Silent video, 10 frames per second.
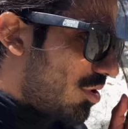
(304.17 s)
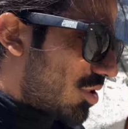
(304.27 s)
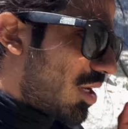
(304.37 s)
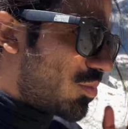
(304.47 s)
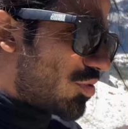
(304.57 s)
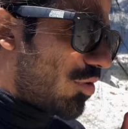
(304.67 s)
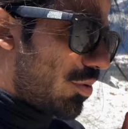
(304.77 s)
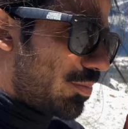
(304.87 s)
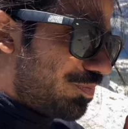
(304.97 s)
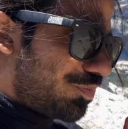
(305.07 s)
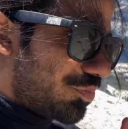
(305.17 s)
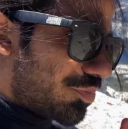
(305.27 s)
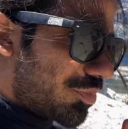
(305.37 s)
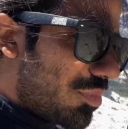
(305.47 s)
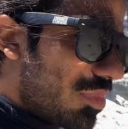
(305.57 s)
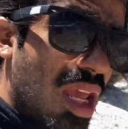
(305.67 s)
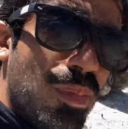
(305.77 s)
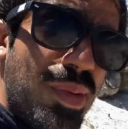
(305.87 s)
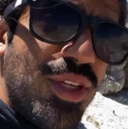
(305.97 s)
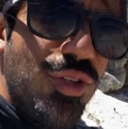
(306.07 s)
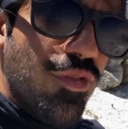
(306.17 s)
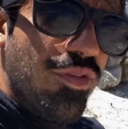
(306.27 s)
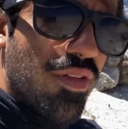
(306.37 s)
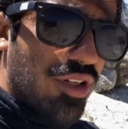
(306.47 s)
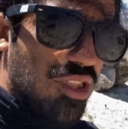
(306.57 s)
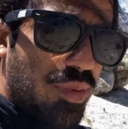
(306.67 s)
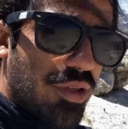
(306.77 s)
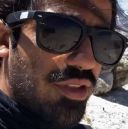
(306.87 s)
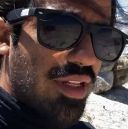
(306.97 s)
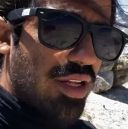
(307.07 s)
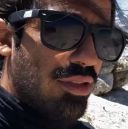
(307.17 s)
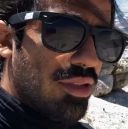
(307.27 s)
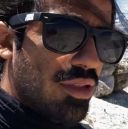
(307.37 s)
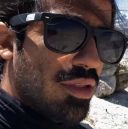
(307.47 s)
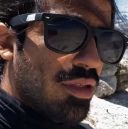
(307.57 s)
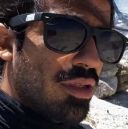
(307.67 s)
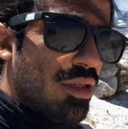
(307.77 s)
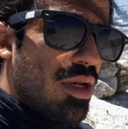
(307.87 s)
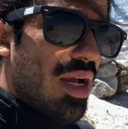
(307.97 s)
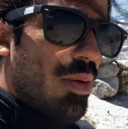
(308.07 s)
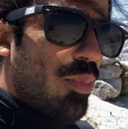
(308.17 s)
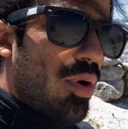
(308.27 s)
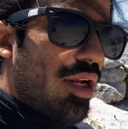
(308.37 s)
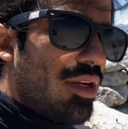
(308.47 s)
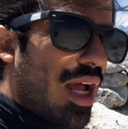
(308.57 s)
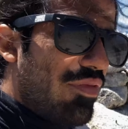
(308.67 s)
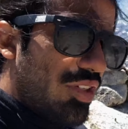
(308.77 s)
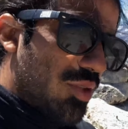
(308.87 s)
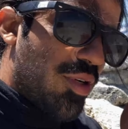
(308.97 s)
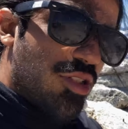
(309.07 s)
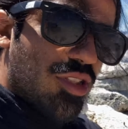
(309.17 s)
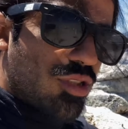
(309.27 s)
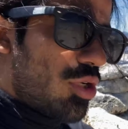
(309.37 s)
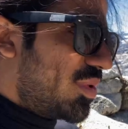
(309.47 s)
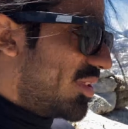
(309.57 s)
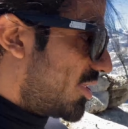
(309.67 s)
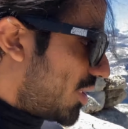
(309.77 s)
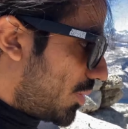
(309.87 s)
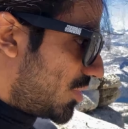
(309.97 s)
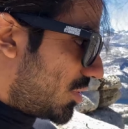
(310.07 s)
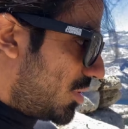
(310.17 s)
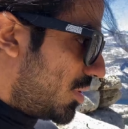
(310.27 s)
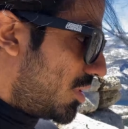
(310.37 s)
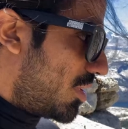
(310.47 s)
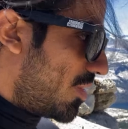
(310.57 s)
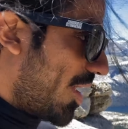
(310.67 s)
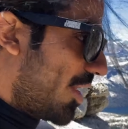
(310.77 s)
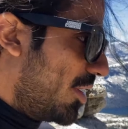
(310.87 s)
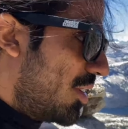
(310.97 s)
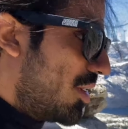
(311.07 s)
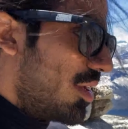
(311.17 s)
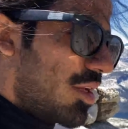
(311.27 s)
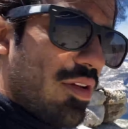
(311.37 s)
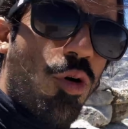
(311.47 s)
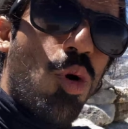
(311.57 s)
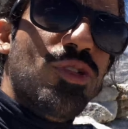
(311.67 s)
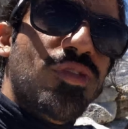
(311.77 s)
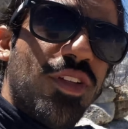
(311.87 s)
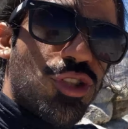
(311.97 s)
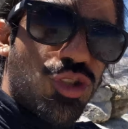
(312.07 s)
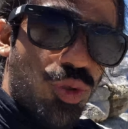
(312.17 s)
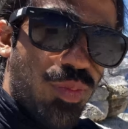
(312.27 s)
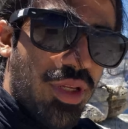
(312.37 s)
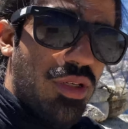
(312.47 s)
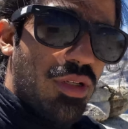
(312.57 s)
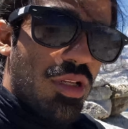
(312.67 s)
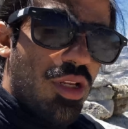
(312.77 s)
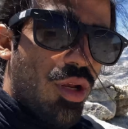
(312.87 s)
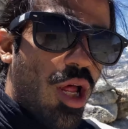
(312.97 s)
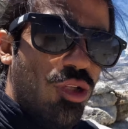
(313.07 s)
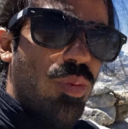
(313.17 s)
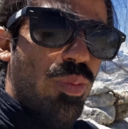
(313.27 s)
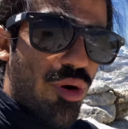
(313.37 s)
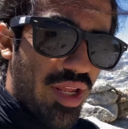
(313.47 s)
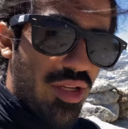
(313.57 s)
comes from, and maybe you've never experienced that, but I've experienced it so many times that it almost feels stupid not to pray.